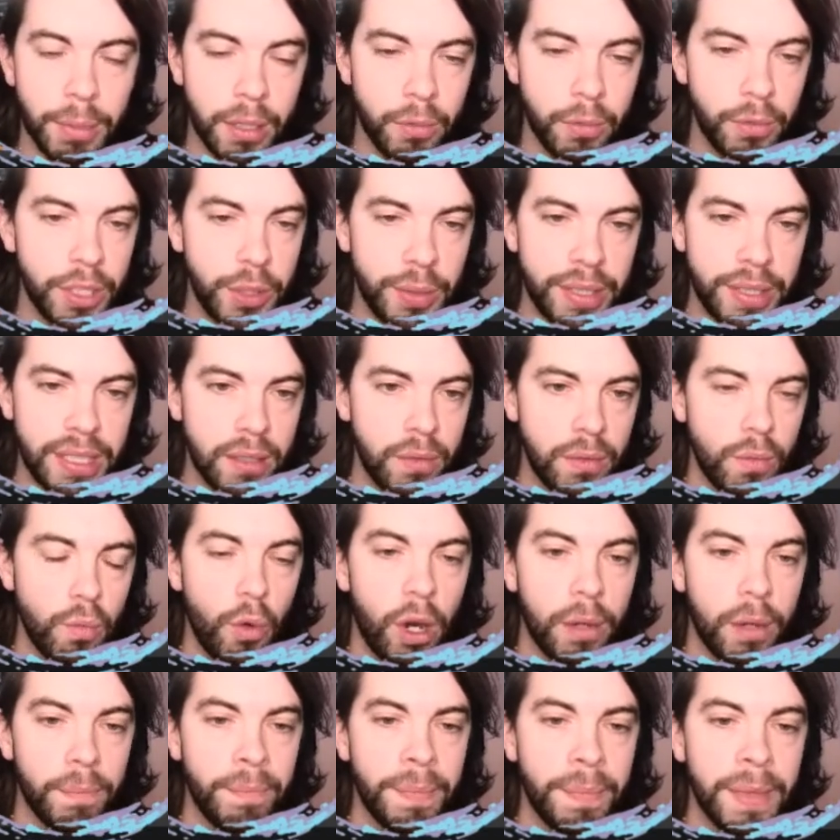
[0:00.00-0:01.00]
which we didn't
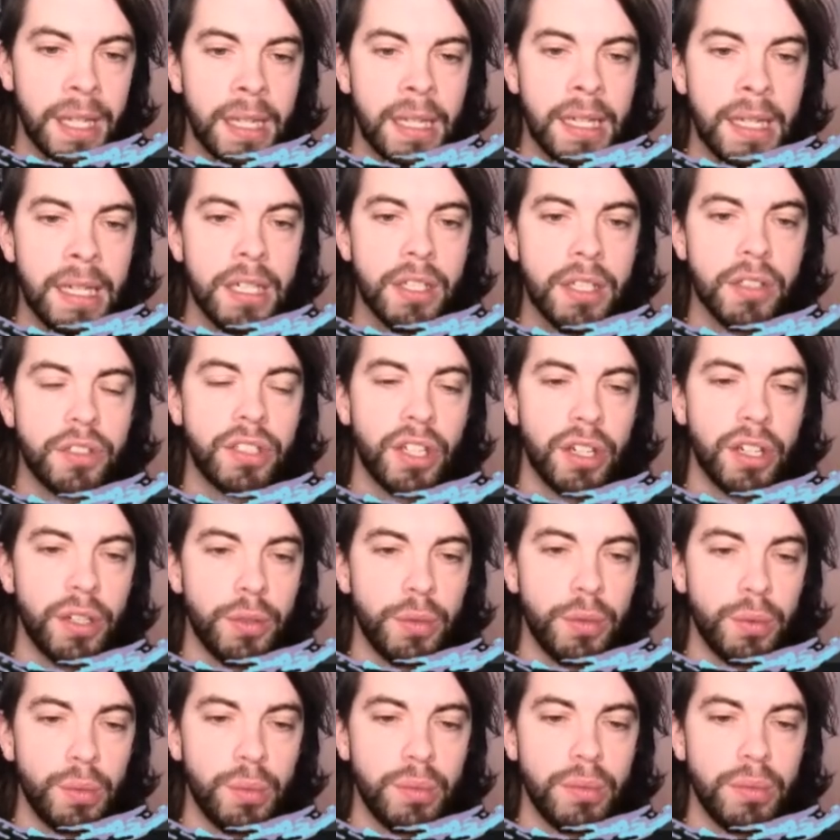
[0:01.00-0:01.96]
want. So